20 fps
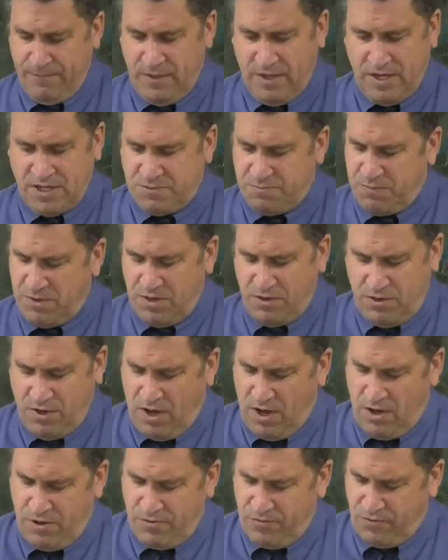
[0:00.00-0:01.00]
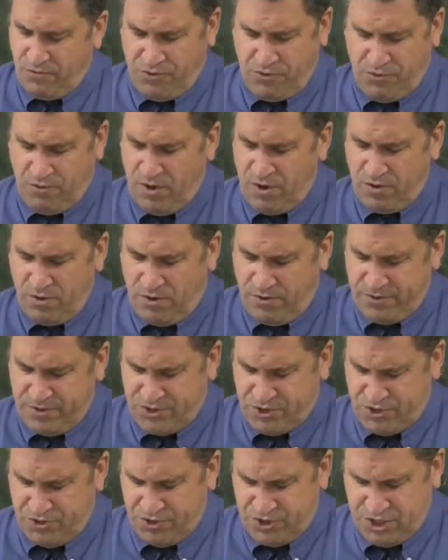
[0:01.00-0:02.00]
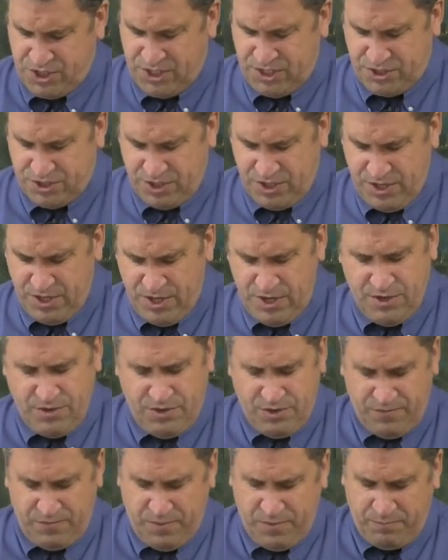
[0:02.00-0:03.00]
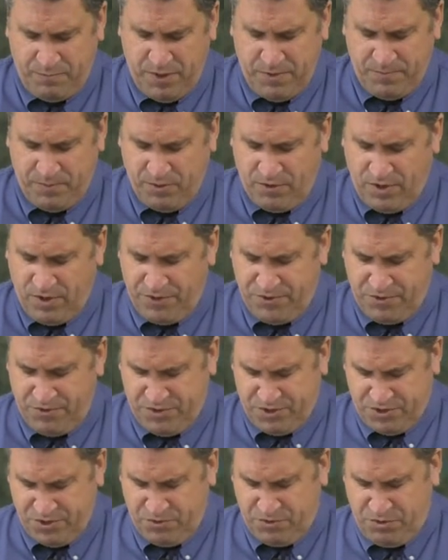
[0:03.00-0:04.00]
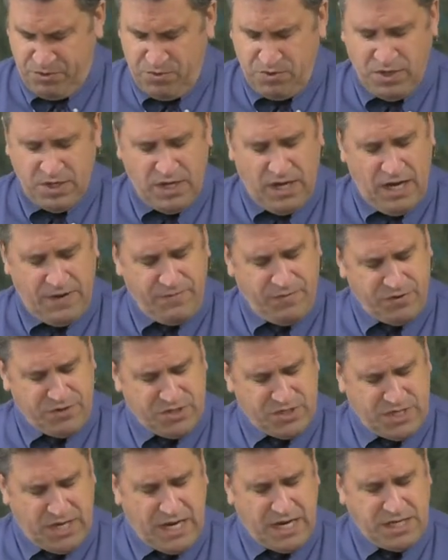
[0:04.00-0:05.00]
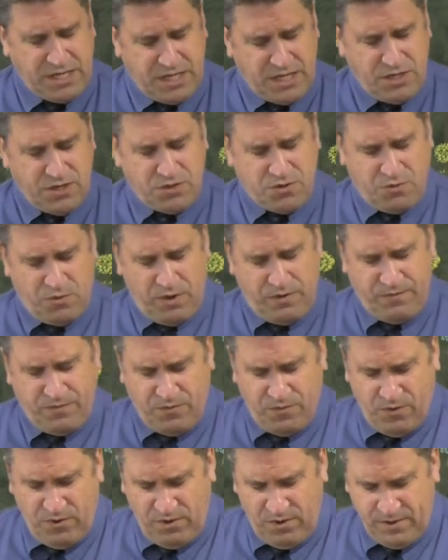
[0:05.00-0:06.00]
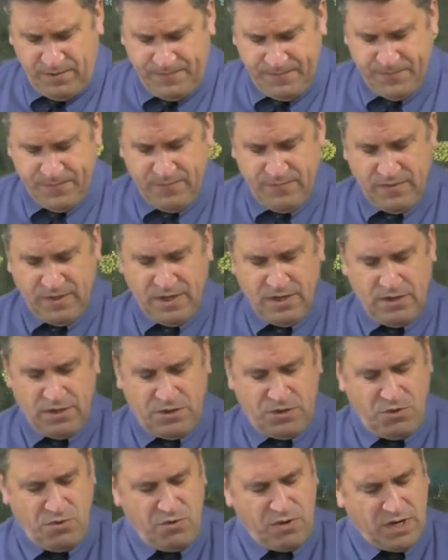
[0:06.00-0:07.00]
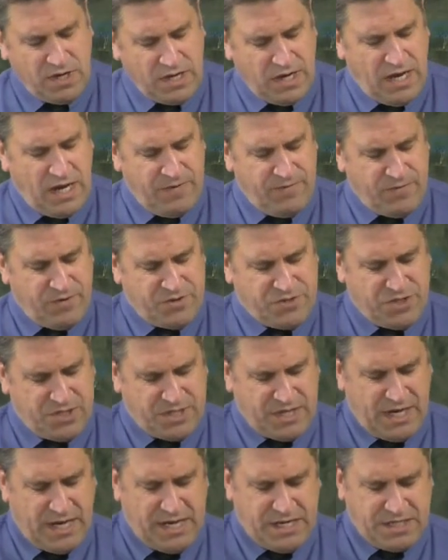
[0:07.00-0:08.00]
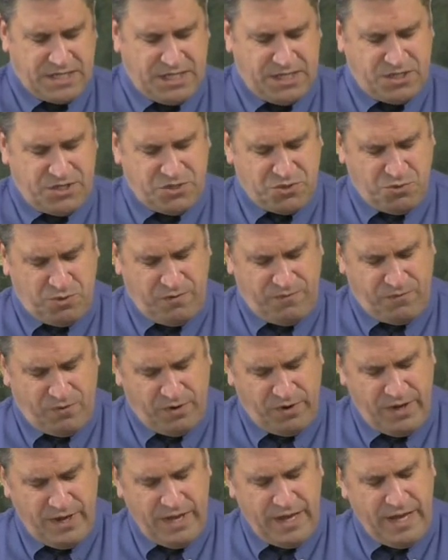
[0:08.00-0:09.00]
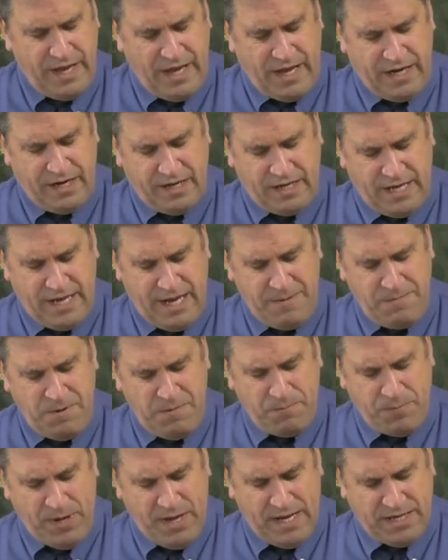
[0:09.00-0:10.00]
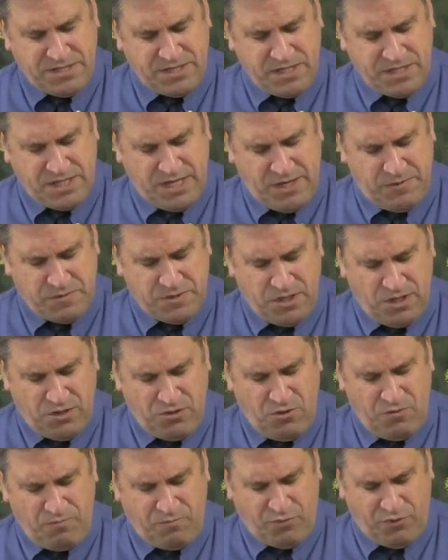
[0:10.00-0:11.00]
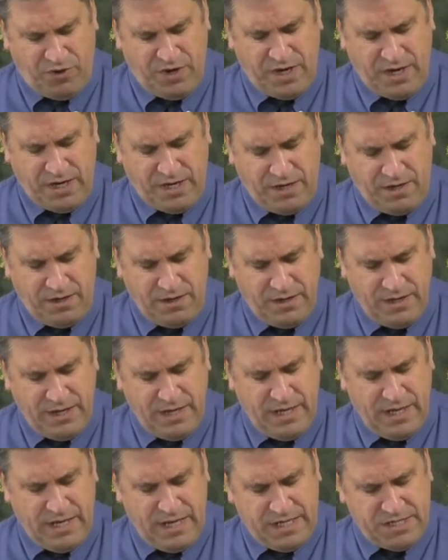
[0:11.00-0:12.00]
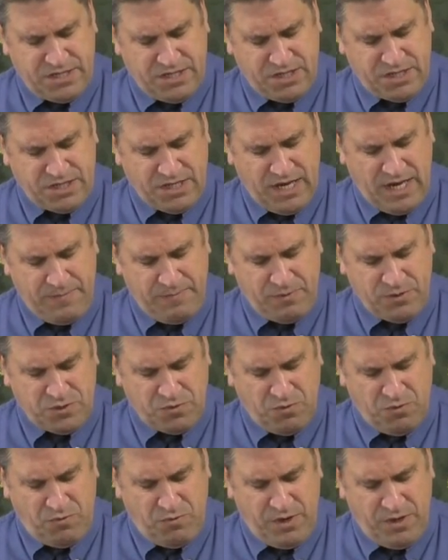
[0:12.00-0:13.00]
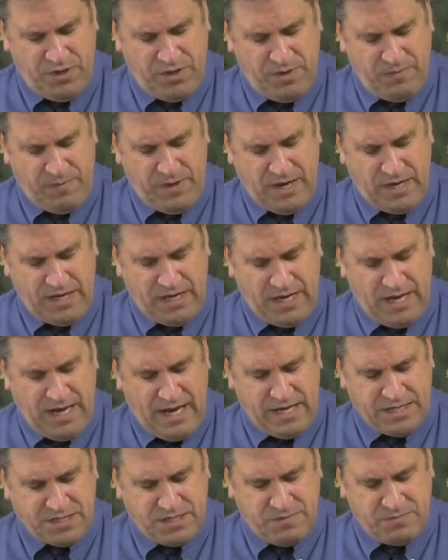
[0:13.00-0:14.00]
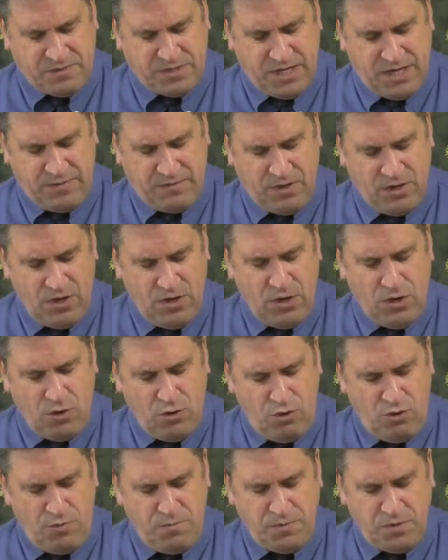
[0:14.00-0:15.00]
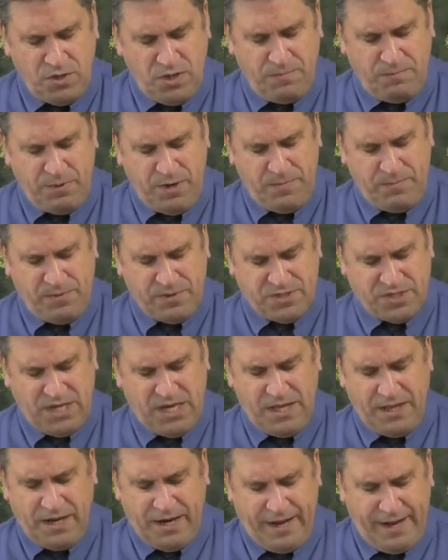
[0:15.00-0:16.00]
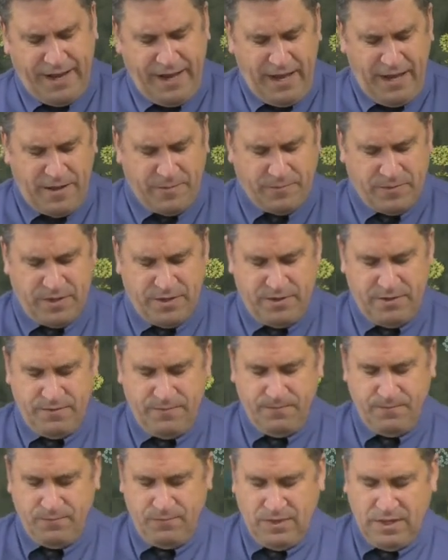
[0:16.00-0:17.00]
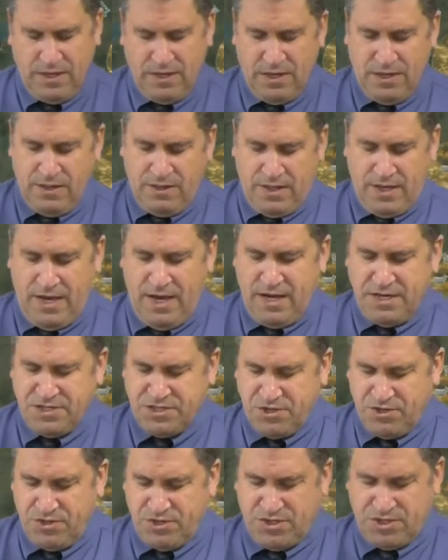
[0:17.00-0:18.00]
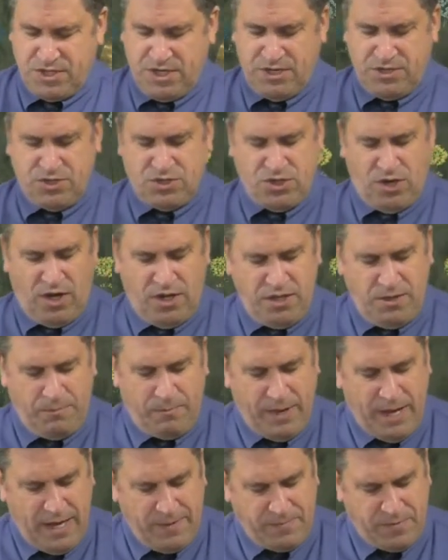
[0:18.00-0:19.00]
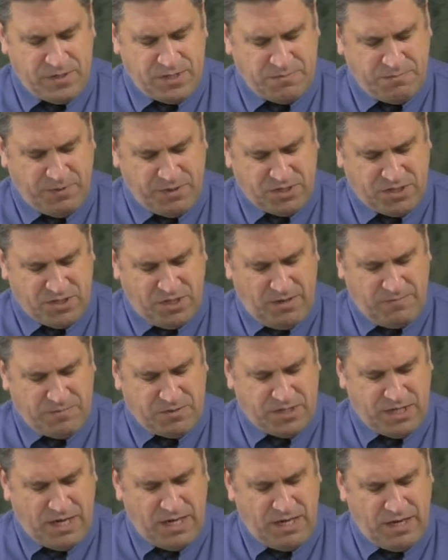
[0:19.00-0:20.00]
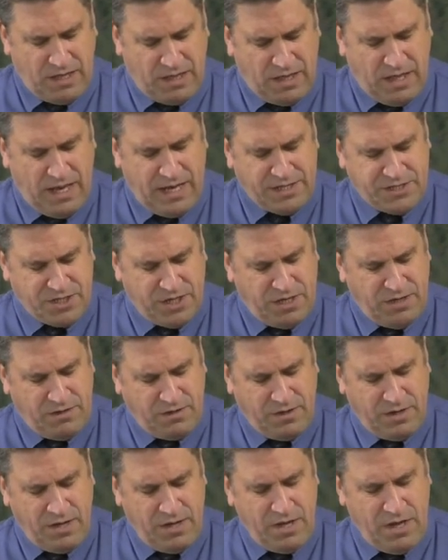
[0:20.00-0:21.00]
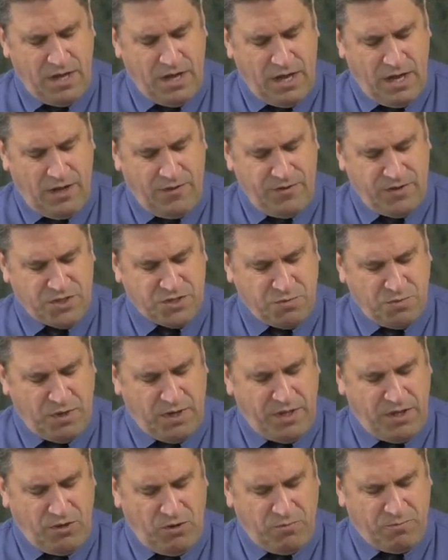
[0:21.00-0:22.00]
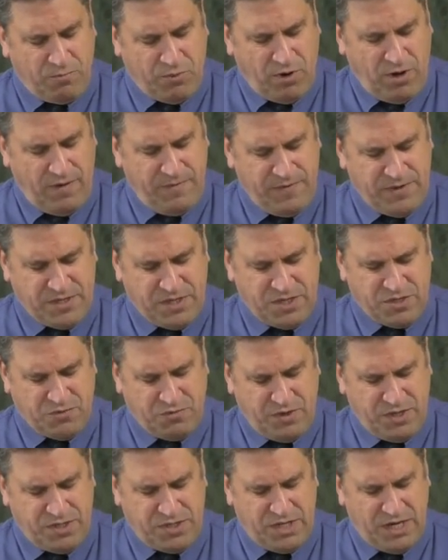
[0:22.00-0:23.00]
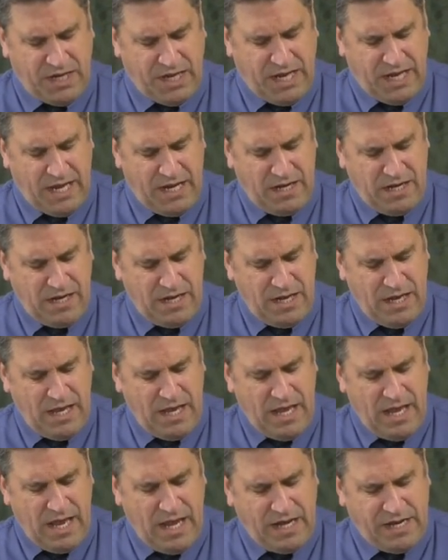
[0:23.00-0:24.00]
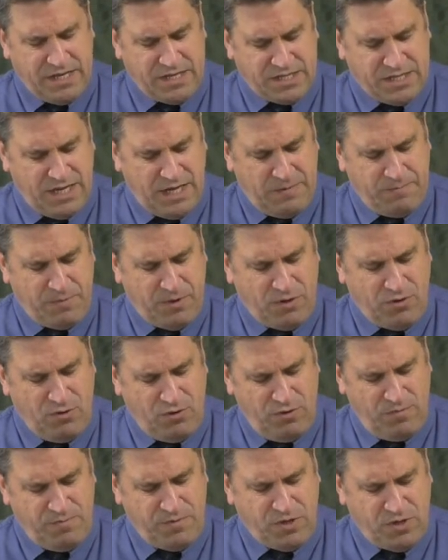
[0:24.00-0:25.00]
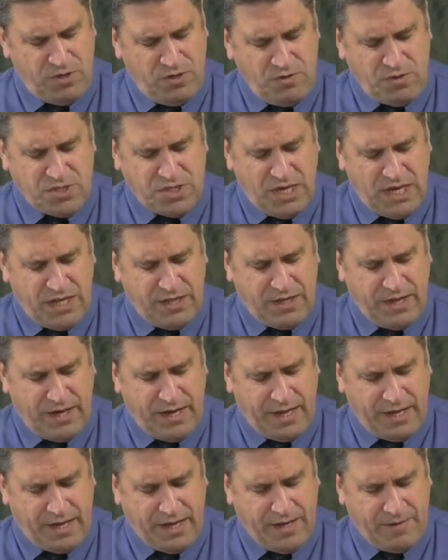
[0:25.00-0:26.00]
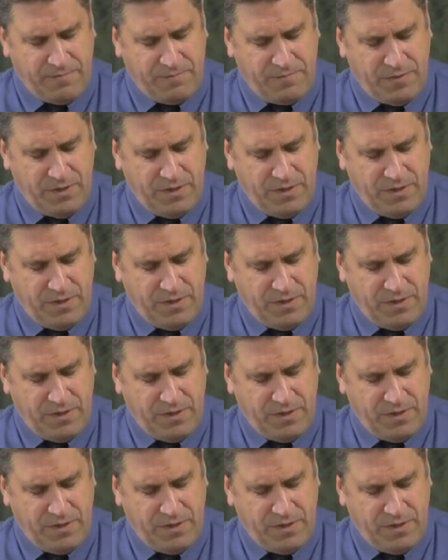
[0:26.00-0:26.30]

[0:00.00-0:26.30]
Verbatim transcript: That's been out oh, throughout all the church age. There have been people gone through it. So, Luke 9, verses 18 to 24. Luke 9, verses 18 to 24. And it came to pass as he was alone praying, his disciples were with him, and he asked them, saying, Whom do the people say that I am? They answered and said, John the Baptist, but some say Elijah, others, one of the old prophets has risen again. And he said, But whom do you say that I am?